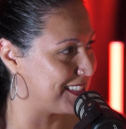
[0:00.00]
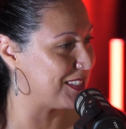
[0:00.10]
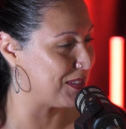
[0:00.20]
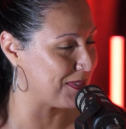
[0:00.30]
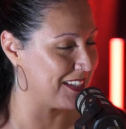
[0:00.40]

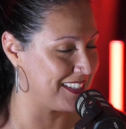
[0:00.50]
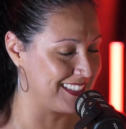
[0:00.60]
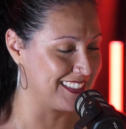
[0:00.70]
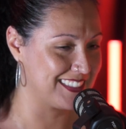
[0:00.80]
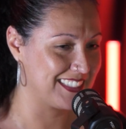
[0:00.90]
continue playing,
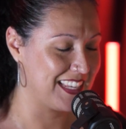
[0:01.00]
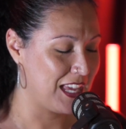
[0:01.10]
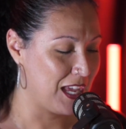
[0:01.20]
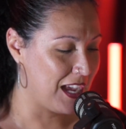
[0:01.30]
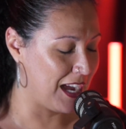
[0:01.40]
yes.
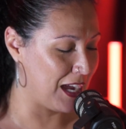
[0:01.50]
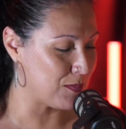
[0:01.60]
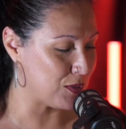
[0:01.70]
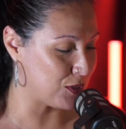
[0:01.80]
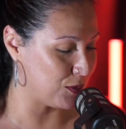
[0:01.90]

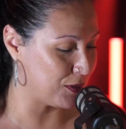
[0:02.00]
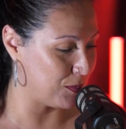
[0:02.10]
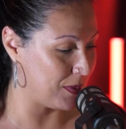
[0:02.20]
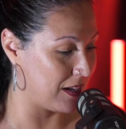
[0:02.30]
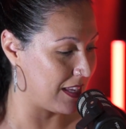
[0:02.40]
You talk
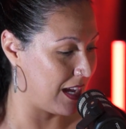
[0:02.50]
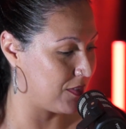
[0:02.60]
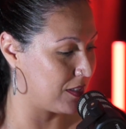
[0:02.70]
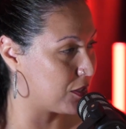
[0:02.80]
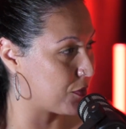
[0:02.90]
about
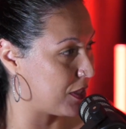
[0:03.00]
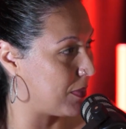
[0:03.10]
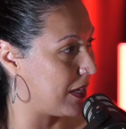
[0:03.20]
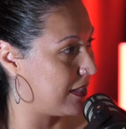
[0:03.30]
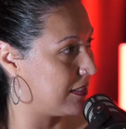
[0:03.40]
having 3
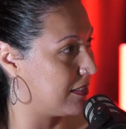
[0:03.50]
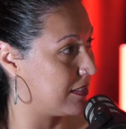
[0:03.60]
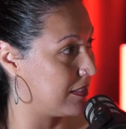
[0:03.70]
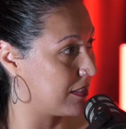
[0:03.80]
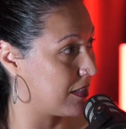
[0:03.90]

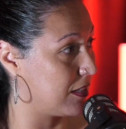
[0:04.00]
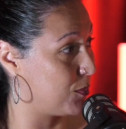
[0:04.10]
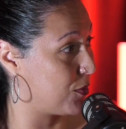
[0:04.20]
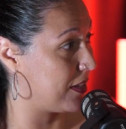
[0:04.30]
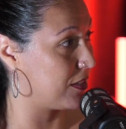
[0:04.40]
bands and
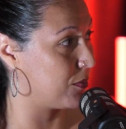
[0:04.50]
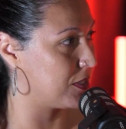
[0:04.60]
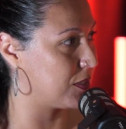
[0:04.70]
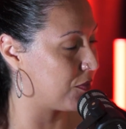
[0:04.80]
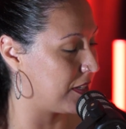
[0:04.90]
collaborating
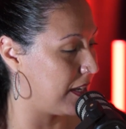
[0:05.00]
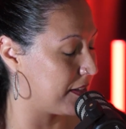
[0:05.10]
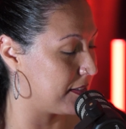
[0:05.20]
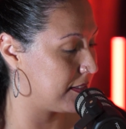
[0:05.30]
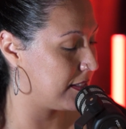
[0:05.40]
with different
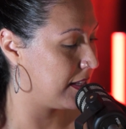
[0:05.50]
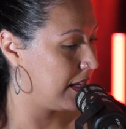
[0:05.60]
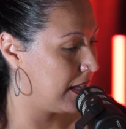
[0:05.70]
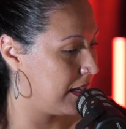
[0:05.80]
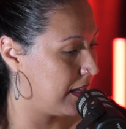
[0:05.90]
artists.
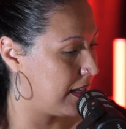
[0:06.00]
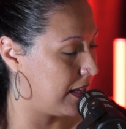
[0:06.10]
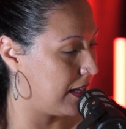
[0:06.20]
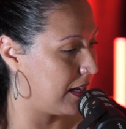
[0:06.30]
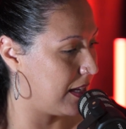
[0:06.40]

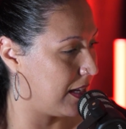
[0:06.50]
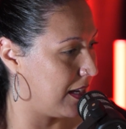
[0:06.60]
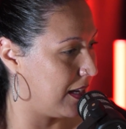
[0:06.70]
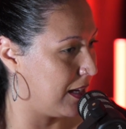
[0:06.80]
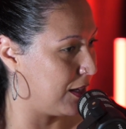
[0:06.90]

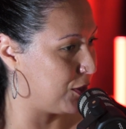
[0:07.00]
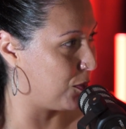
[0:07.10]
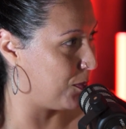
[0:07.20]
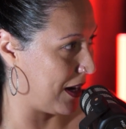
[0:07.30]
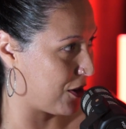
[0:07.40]

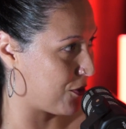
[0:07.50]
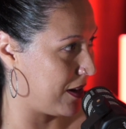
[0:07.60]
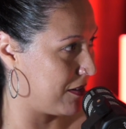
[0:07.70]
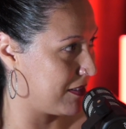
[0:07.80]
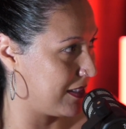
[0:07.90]
Your
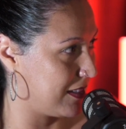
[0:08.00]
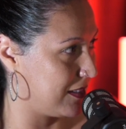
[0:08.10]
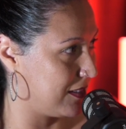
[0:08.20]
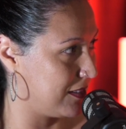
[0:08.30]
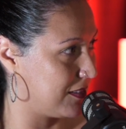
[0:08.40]
background
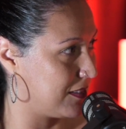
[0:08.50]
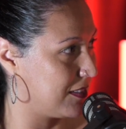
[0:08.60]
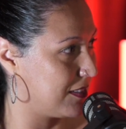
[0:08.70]
is